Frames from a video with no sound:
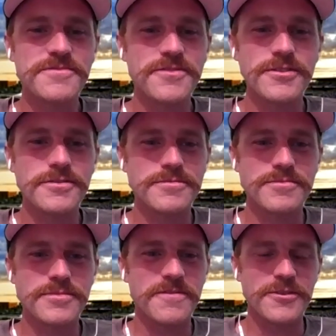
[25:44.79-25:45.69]
for
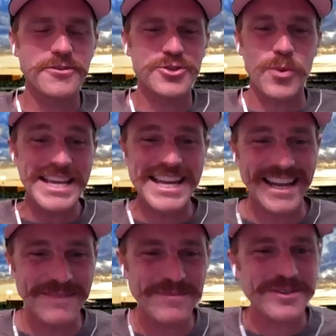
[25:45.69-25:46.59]
the first 20
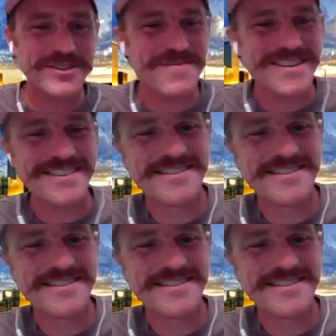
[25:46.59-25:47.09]
games or something.